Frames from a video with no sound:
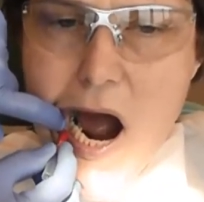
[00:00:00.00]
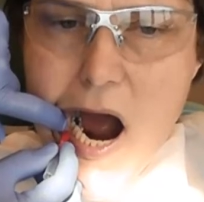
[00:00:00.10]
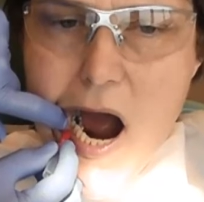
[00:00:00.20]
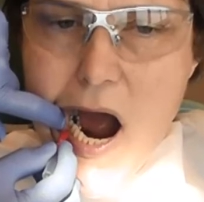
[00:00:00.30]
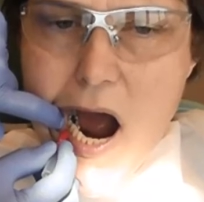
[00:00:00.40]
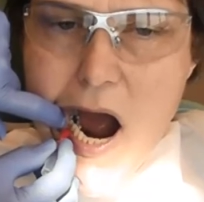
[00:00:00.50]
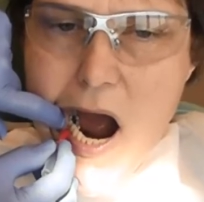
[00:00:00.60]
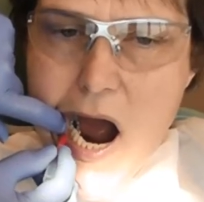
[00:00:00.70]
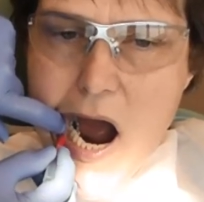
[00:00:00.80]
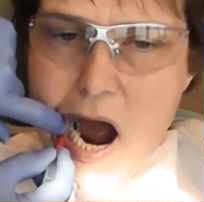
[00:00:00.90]
And the same
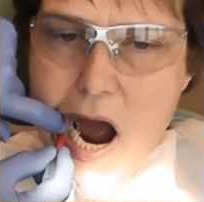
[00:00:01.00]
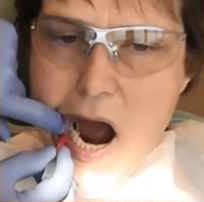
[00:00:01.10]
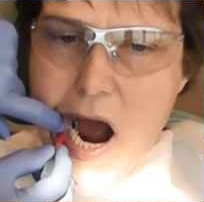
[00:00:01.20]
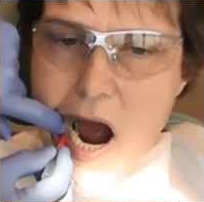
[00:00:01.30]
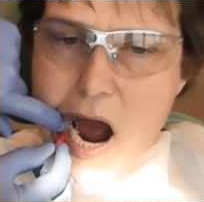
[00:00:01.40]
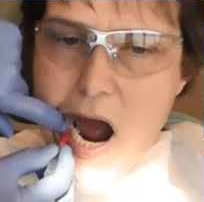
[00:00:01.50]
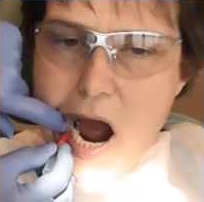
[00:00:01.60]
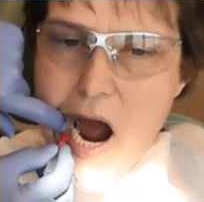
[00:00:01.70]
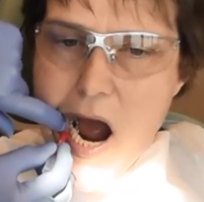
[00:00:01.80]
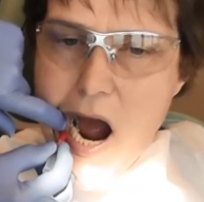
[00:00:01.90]
in there. Can you see me doing
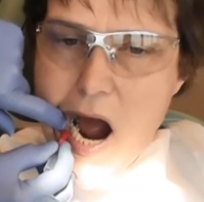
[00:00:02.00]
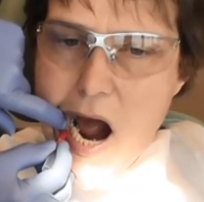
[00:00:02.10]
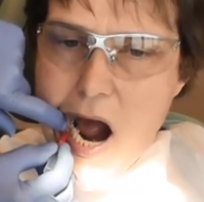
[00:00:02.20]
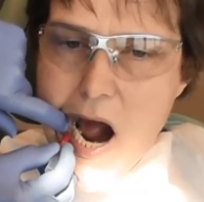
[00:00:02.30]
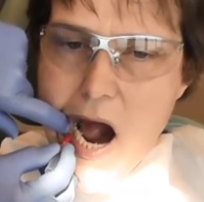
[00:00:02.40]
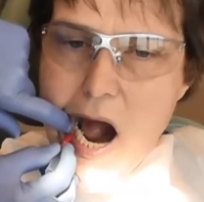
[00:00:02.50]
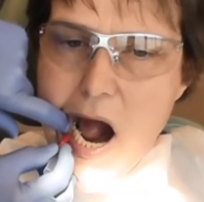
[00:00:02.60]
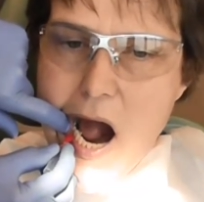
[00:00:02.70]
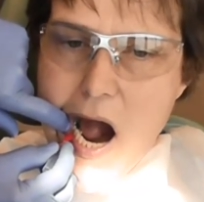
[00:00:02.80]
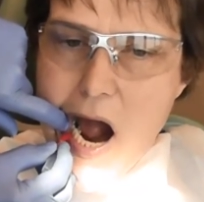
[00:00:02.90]
that wee wiggly movement
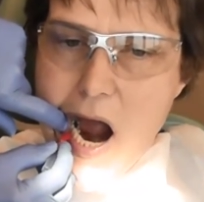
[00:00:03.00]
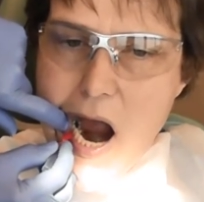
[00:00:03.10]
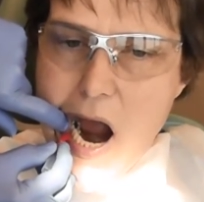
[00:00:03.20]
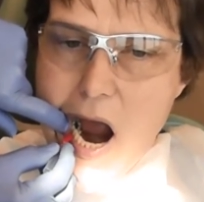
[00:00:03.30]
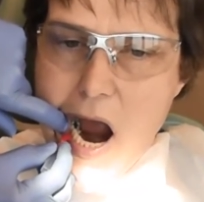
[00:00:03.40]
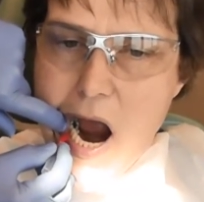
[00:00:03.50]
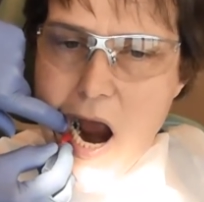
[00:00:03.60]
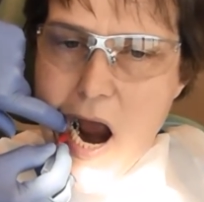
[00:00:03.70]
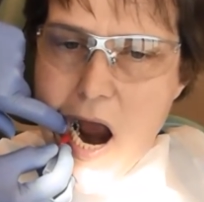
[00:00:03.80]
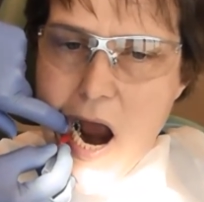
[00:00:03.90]
just to get it in?
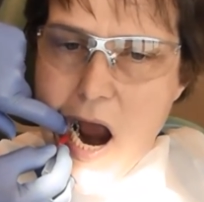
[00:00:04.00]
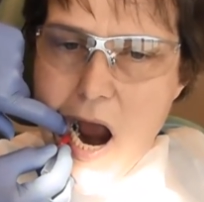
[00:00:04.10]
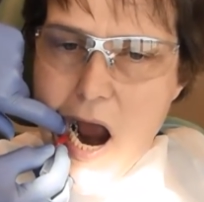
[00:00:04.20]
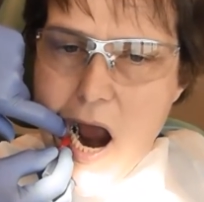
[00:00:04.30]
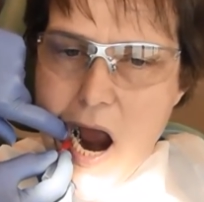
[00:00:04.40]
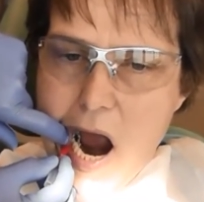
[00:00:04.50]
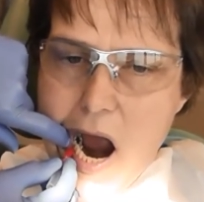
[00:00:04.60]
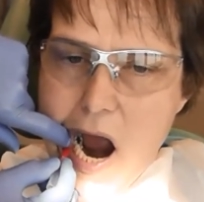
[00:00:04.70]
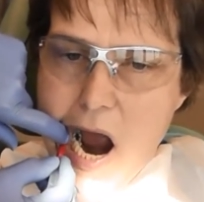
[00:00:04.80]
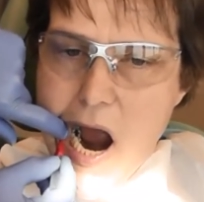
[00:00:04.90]
That's super.
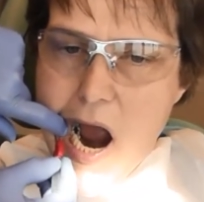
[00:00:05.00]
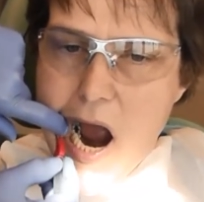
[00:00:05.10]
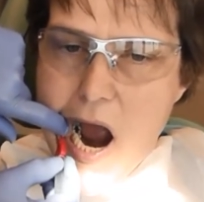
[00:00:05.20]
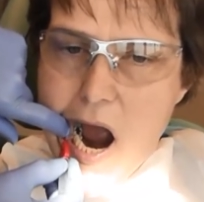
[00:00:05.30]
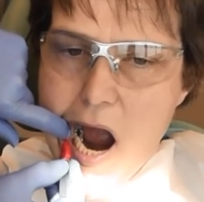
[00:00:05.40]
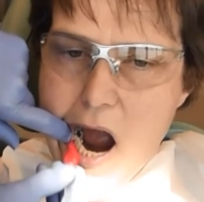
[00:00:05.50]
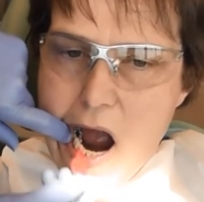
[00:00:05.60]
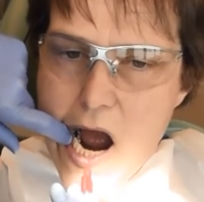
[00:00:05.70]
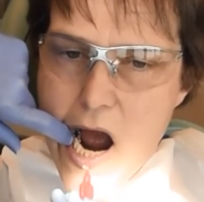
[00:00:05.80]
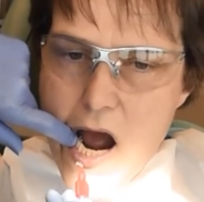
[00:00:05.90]

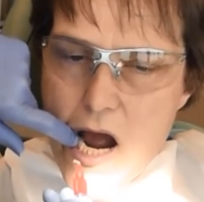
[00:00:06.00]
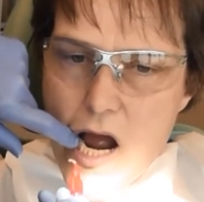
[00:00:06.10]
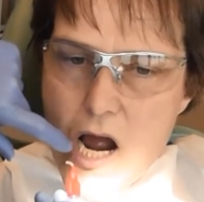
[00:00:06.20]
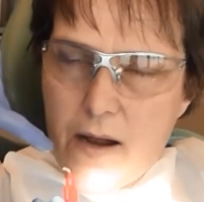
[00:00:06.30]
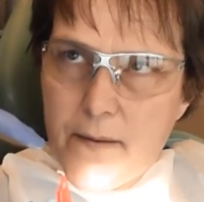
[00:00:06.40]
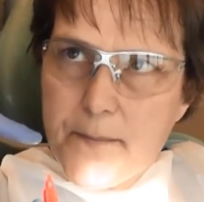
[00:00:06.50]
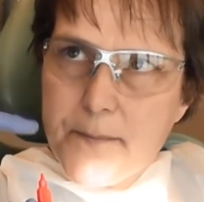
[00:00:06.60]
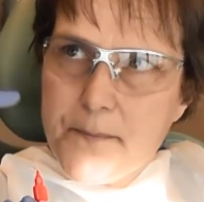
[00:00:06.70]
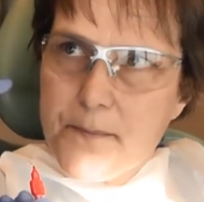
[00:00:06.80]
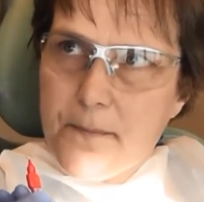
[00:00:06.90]
Sometimes it's
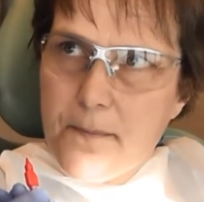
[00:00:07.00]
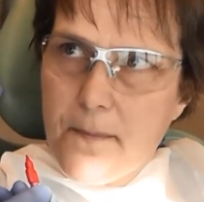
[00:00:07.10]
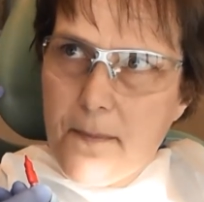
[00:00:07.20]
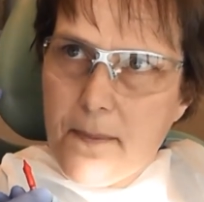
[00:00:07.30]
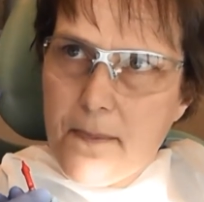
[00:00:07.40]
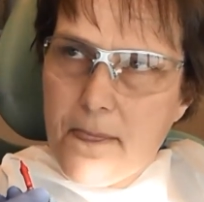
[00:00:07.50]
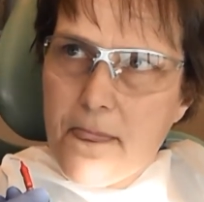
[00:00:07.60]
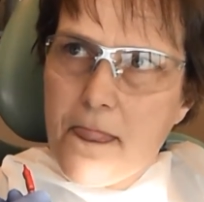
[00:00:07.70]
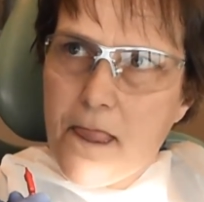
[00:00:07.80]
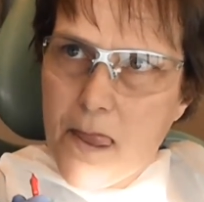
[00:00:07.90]
difficult to get in from the
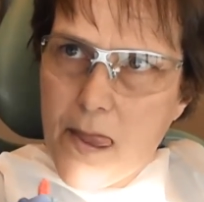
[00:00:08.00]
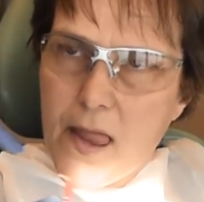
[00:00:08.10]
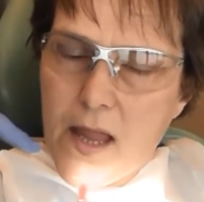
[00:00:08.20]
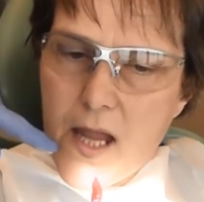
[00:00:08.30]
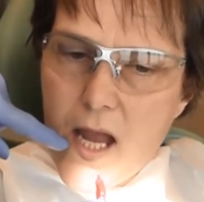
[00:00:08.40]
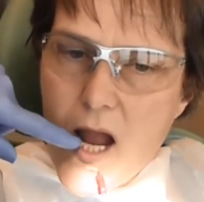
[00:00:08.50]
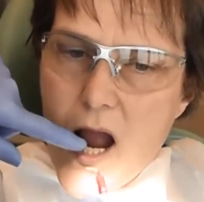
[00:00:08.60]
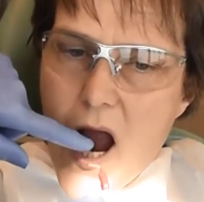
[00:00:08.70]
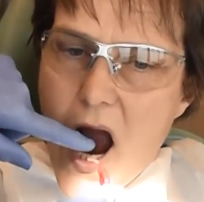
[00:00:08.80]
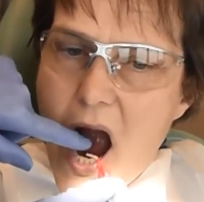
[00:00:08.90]
outside, and you
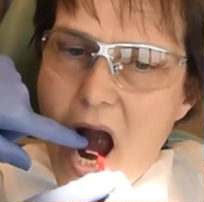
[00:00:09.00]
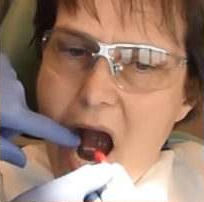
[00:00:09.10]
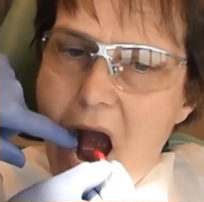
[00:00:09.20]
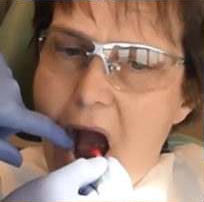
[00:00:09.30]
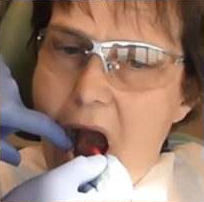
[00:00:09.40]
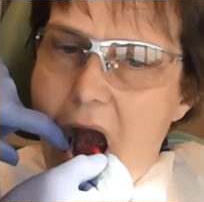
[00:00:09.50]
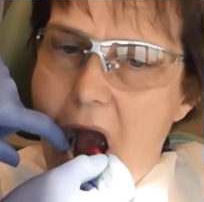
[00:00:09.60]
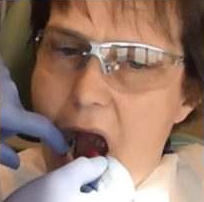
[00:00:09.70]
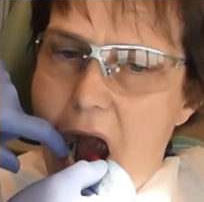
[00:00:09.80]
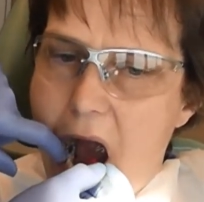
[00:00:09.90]
may find it
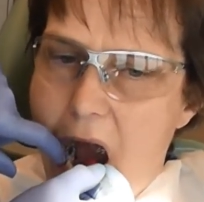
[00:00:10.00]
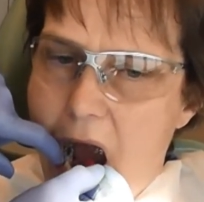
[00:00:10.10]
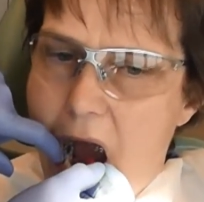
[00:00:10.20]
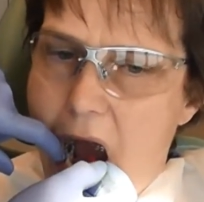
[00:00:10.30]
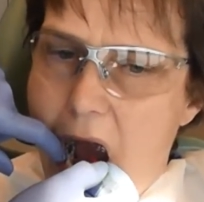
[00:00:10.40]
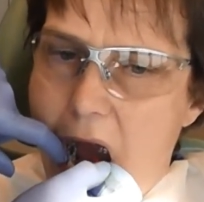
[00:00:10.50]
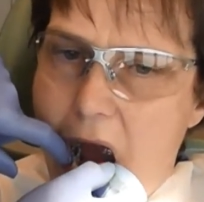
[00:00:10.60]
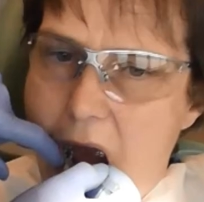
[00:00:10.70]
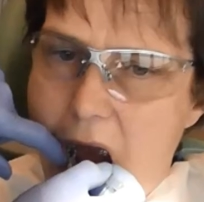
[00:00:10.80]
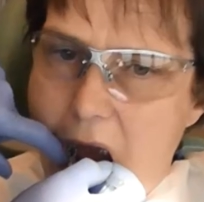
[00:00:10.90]
easier to go
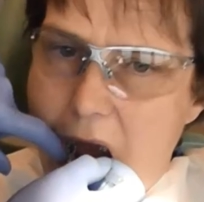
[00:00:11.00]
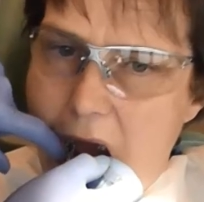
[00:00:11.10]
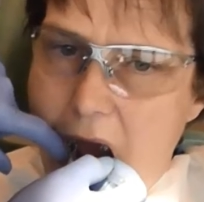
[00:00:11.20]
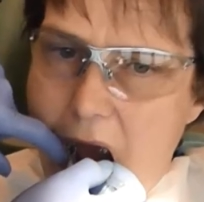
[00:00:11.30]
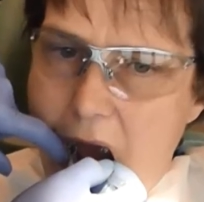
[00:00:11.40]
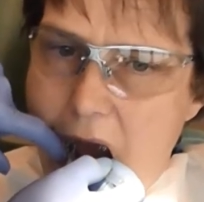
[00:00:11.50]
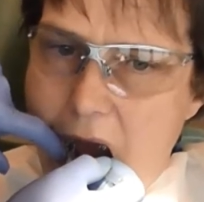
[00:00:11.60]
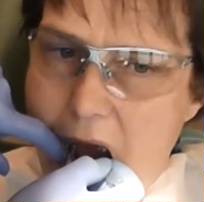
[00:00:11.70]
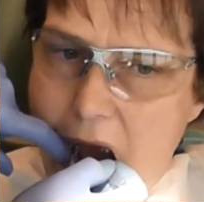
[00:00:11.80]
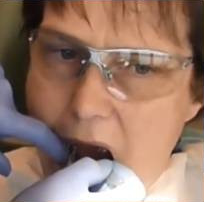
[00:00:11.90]
from the
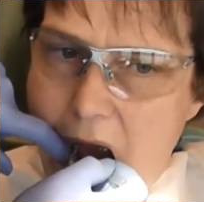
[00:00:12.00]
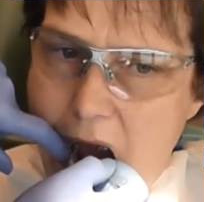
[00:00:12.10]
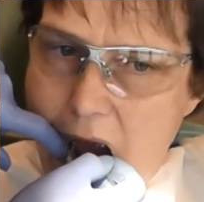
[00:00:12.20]
inside.